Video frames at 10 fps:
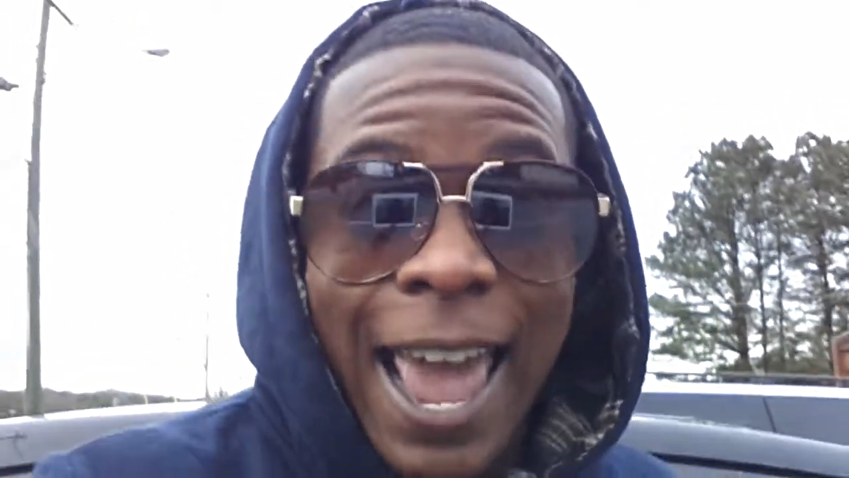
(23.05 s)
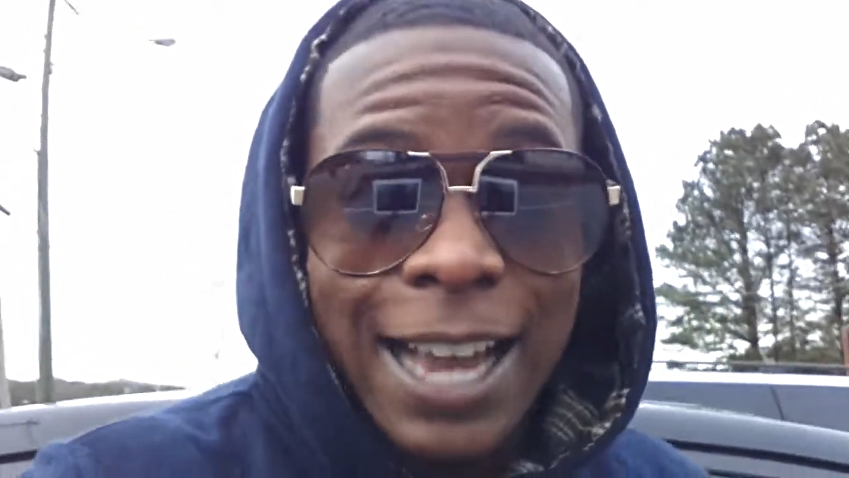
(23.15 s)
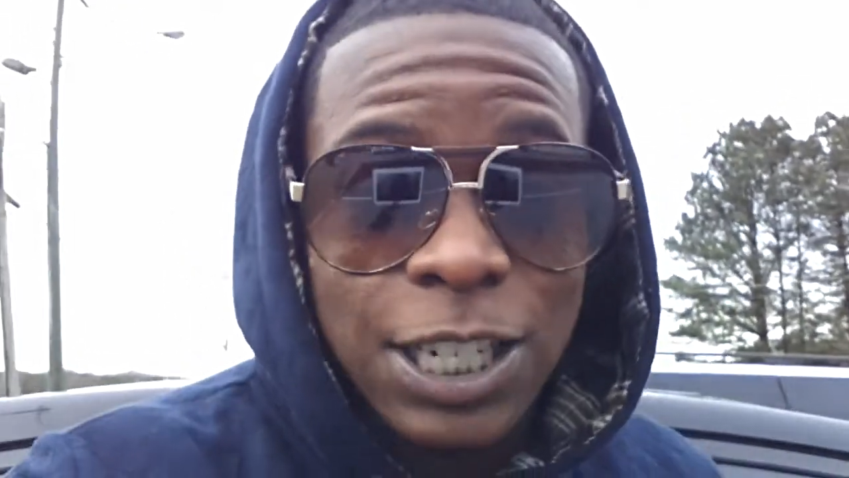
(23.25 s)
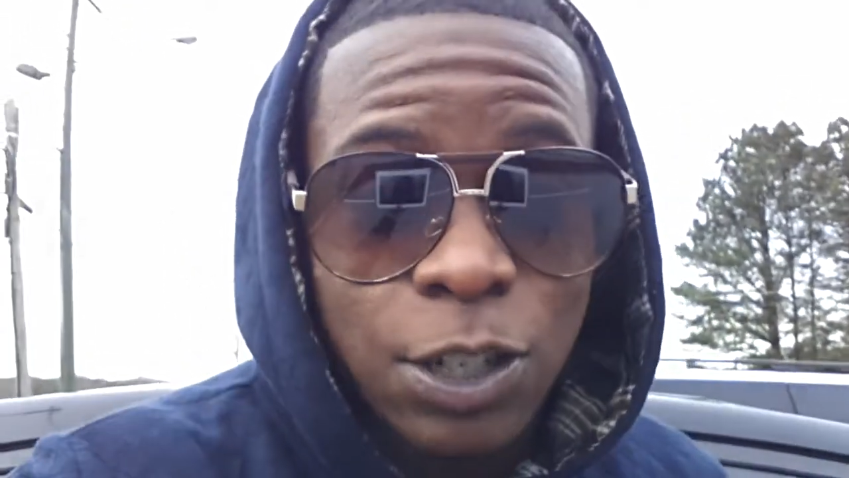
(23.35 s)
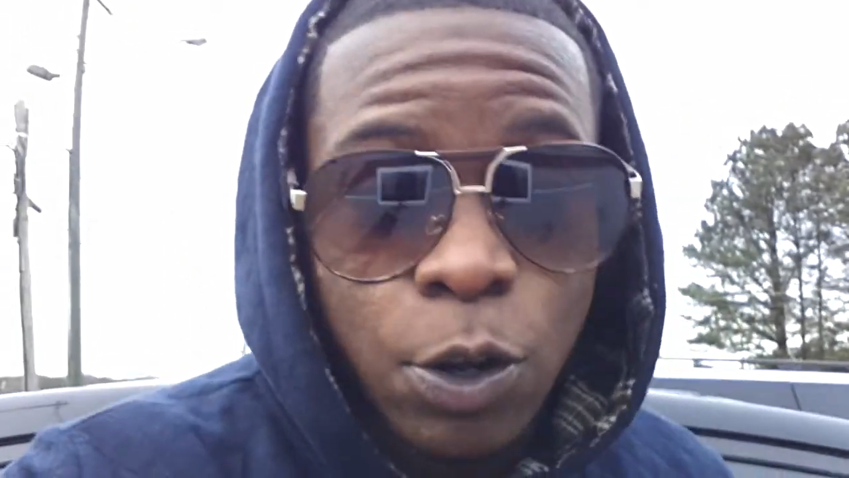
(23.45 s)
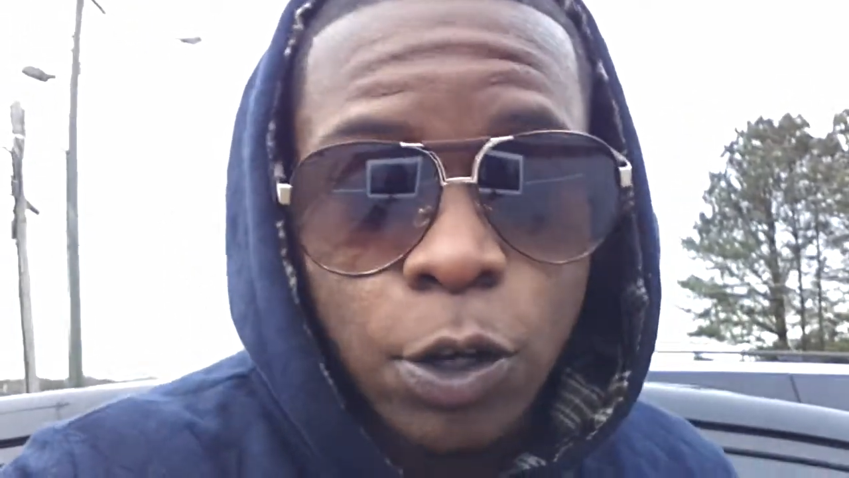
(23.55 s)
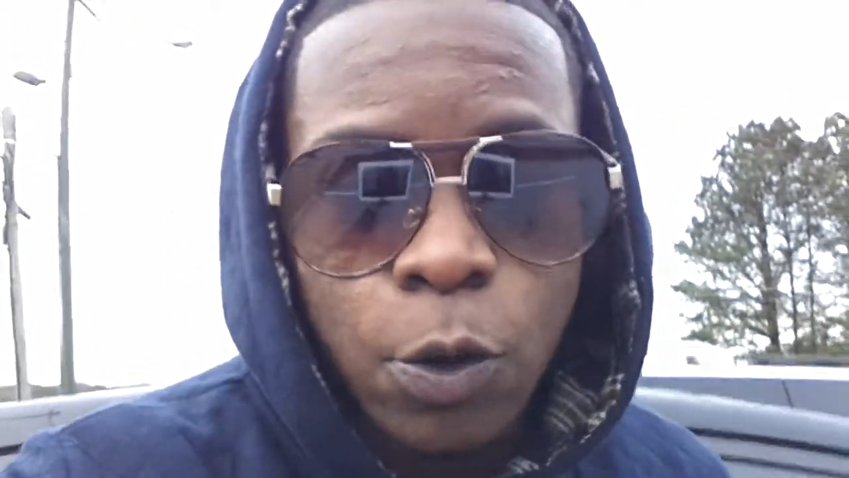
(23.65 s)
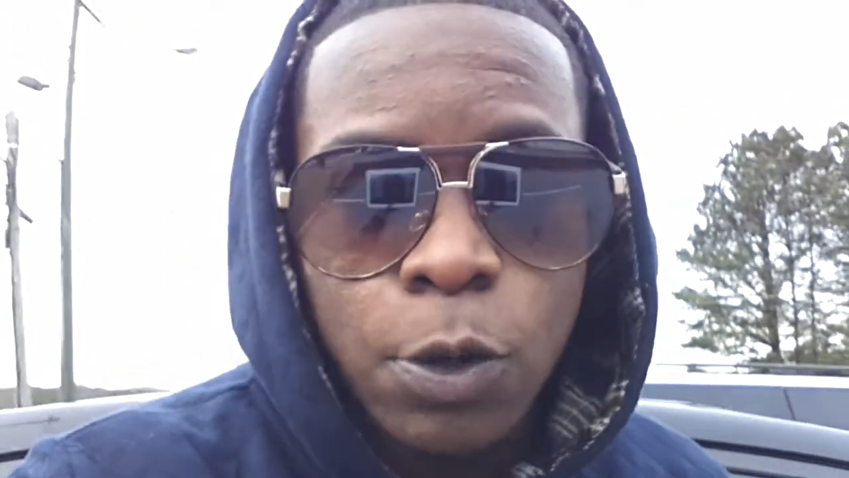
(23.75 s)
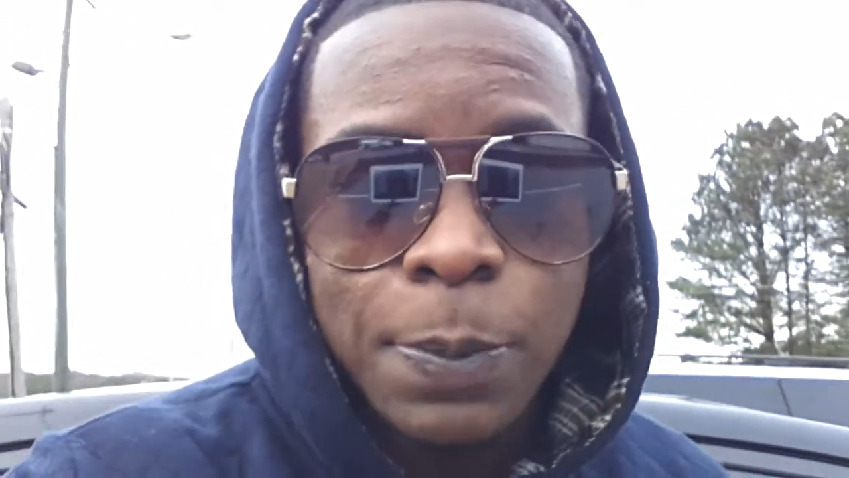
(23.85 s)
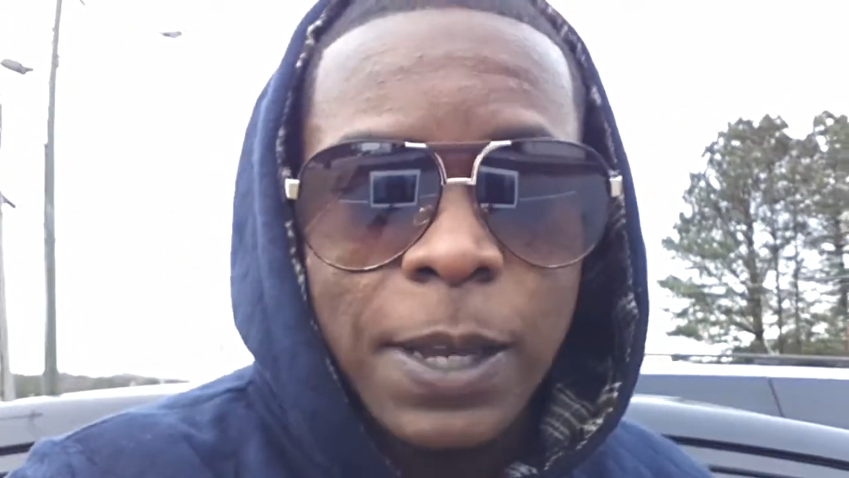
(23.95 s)
action on
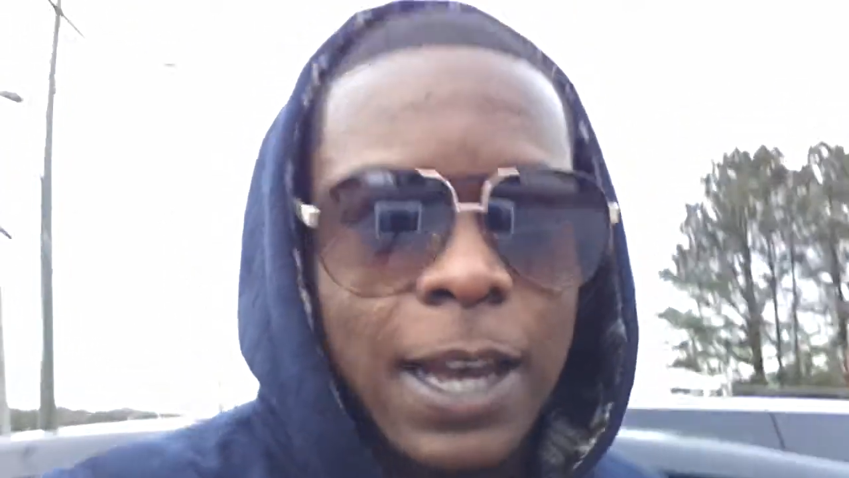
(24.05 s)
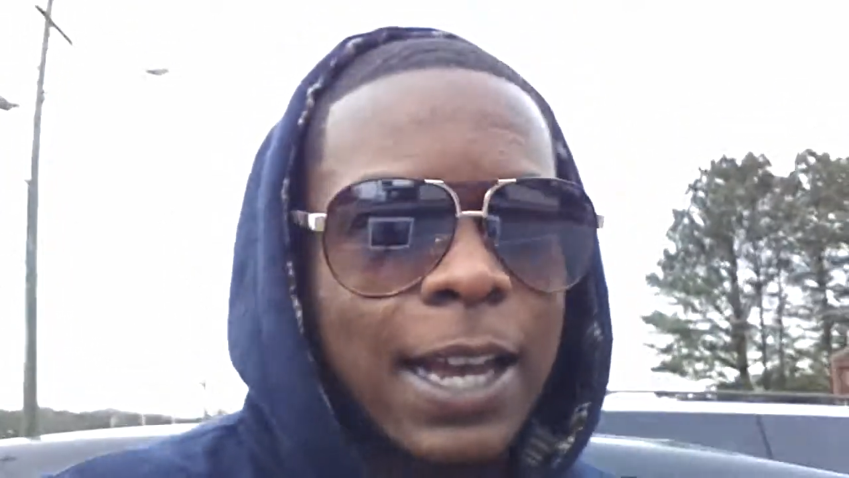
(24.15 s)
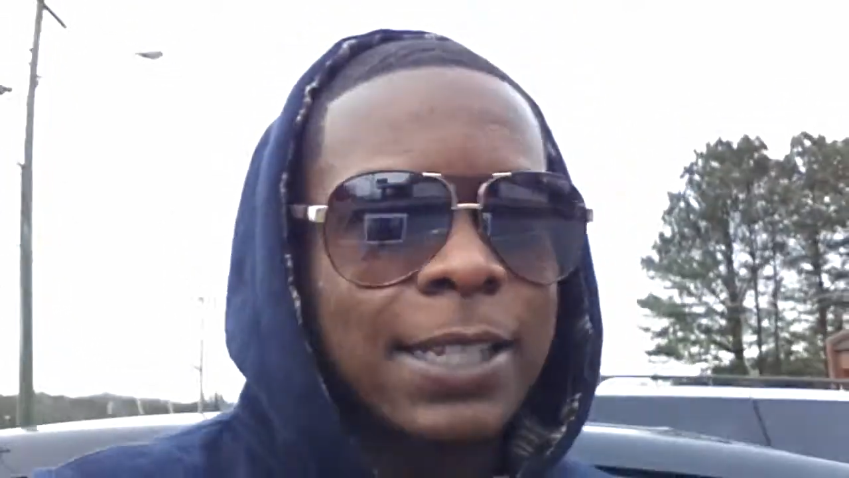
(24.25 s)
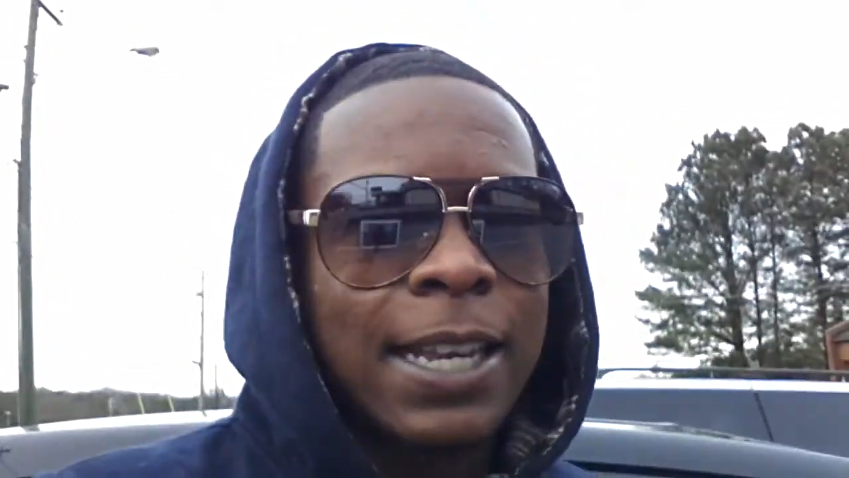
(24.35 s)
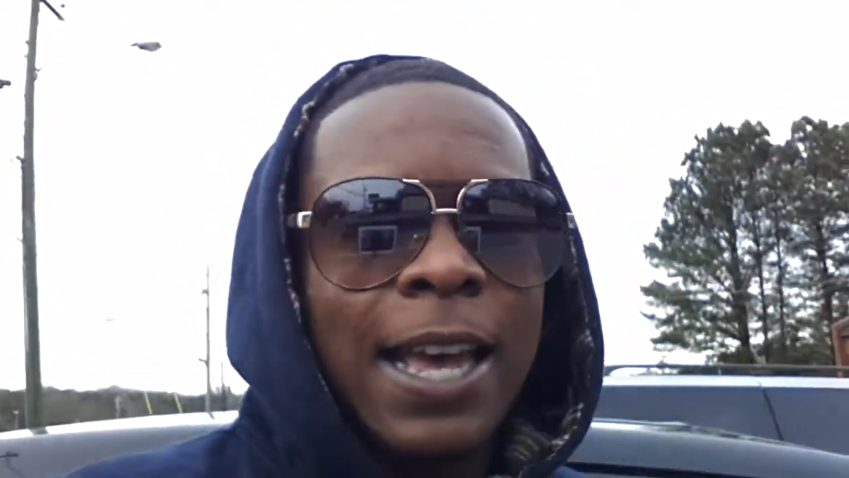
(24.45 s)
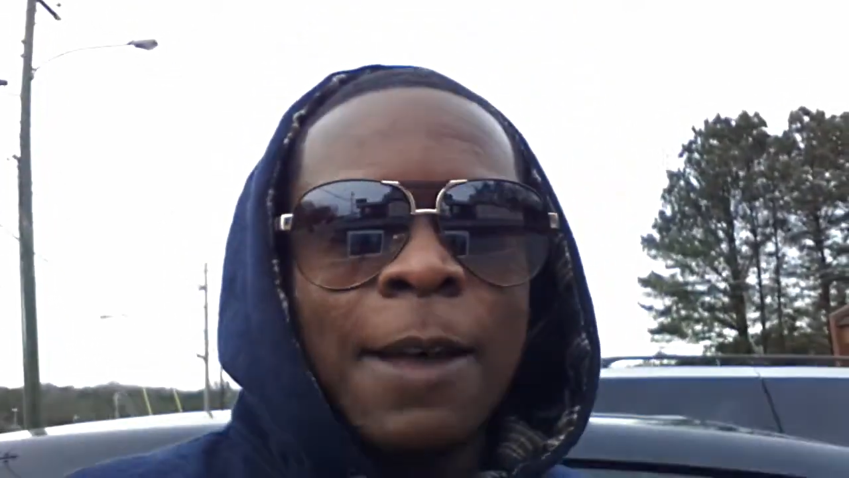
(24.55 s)
those because